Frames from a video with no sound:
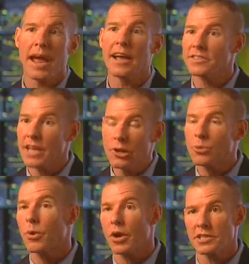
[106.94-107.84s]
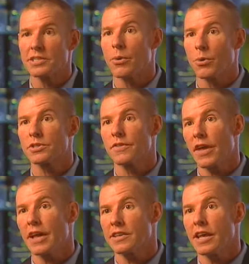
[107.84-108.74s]
as enterprise networks of
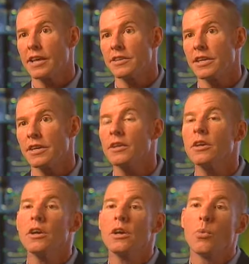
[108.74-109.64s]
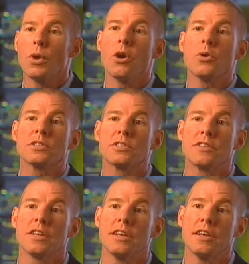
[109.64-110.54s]
that day did, we noticed
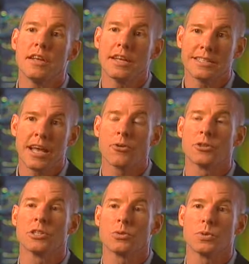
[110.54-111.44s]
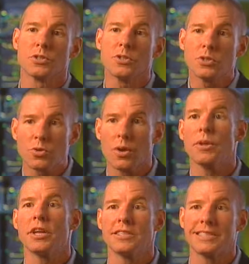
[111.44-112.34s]
that the intelligence was
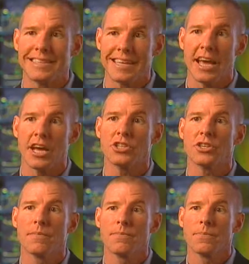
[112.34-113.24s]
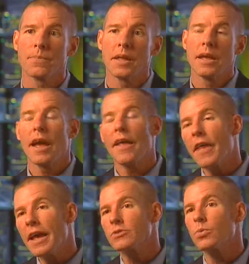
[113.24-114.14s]
distributed to the edge.
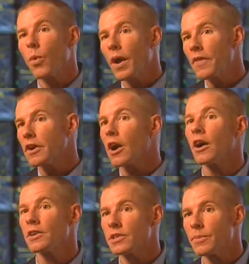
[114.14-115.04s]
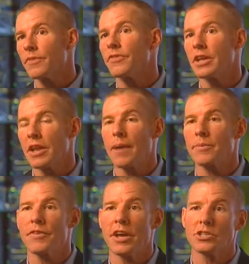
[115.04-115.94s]
And that's when the concept of the
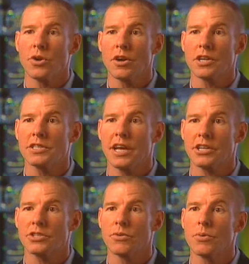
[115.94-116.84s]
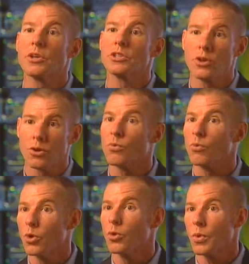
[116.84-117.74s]
adaptive edge architecture really took
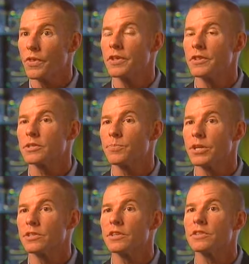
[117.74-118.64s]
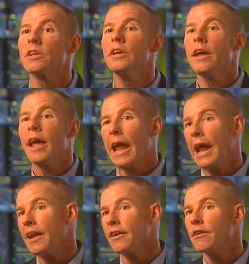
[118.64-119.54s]
root within this business
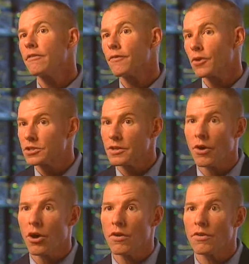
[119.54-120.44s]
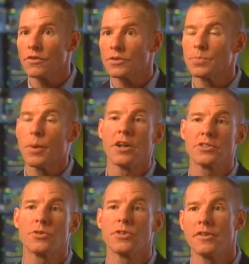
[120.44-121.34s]
and, first of all,
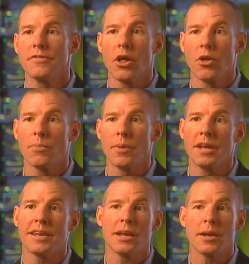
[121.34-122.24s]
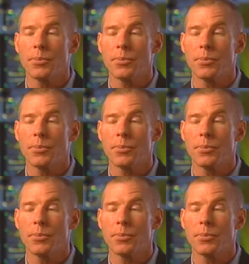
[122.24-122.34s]
sponsored the development and